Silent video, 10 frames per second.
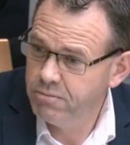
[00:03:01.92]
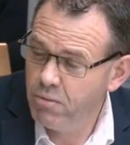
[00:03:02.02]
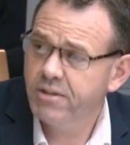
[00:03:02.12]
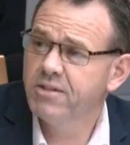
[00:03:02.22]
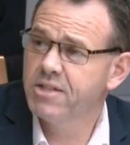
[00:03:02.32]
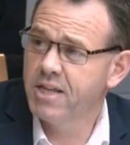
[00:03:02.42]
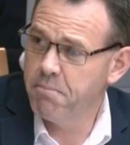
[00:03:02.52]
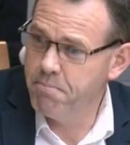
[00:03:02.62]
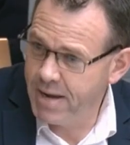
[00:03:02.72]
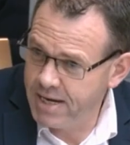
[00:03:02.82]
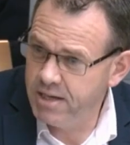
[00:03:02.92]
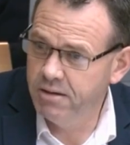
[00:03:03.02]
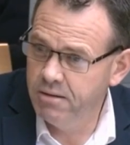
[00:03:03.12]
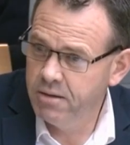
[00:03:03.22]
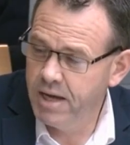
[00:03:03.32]
what does that
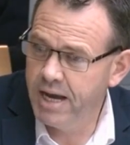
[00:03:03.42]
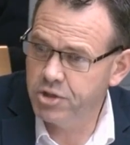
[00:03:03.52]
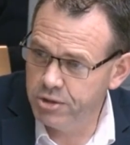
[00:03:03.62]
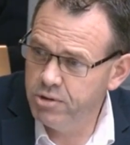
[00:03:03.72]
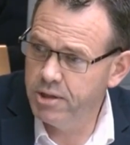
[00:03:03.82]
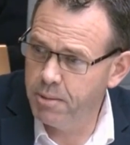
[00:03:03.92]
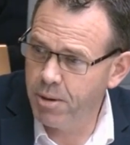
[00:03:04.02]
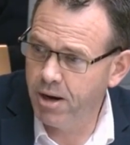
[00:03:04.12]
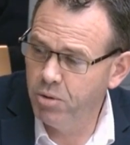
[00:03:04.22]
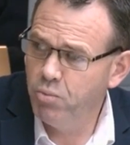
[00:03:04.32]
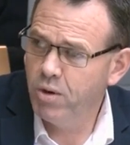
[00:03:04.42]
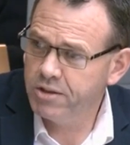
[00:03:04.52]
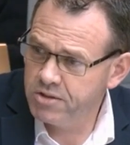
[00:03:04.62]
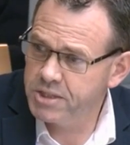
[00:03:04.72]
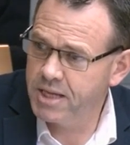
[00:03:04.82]
mean uh, to the department? What
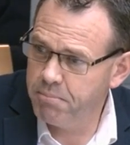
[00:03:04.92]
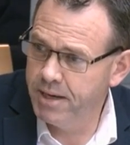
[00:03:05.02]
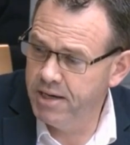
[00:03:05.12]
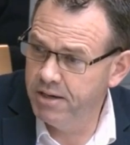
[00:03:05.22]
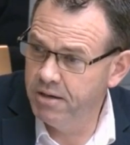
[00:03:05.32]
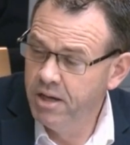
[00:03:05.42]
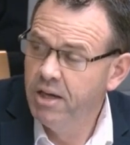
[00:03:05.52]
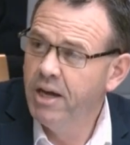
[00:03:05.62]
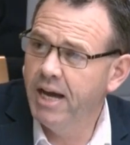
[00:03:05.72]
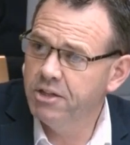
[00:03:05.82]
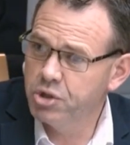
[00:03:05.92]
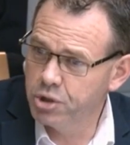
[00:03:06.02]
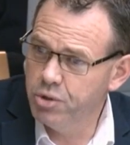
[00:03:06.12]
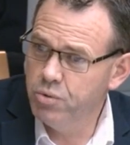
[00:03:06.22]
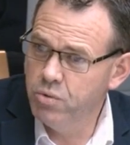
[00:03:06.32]
does that mean uh,
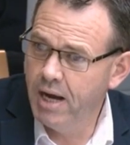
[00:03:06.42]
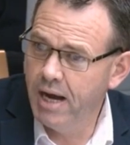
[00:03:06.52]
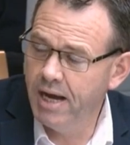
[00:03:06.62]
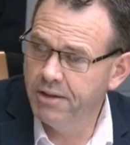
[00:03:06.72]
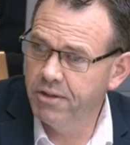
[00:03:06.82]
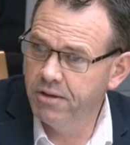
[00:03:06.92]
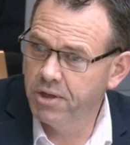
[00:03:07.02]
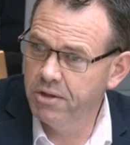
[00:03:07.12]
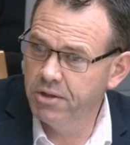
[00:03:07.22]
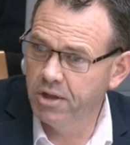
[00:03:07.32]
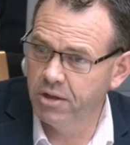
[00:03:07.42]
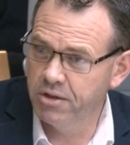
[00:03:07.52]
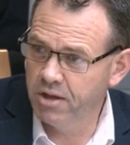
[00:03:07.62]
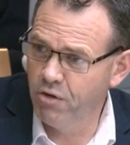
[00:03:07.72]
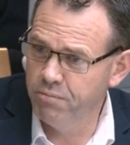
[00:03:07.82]
to uh, the, the,
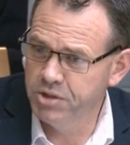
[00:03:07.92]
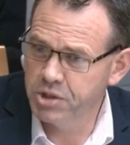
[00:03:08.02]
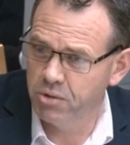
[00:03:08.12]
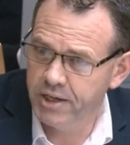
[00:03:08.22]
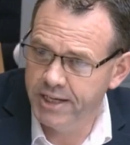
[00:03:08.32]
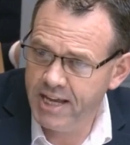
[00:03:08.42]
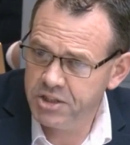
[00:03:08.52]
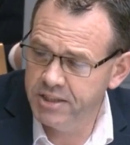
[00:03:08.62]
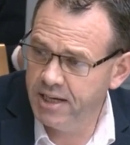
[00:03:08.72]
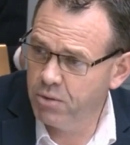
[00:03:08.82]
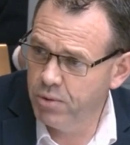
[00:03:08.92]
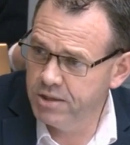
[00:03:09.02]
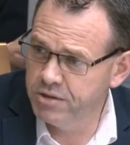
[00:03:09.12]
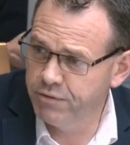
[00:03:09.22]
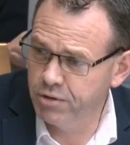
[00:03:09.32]
the, government? So can I ask you that
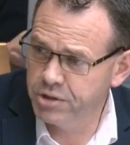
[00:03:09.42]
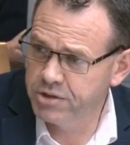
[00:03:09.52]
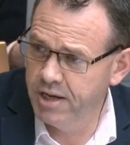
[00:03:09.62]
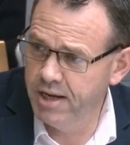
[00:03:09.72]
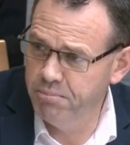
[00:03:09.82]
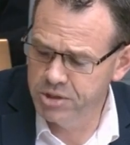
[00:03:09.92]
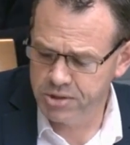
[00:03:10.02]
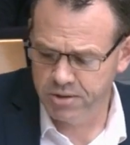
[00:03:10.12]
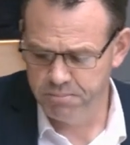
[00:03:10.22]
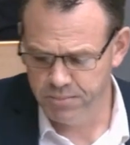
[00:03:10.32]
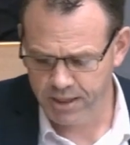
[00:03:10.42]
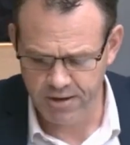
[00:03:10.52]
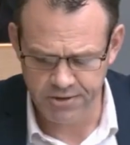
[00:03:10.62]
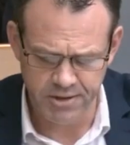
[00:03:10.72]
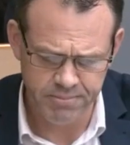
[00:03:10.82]
question first, uh, Mr
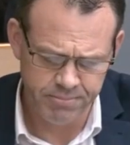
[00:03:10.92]
McCarthy?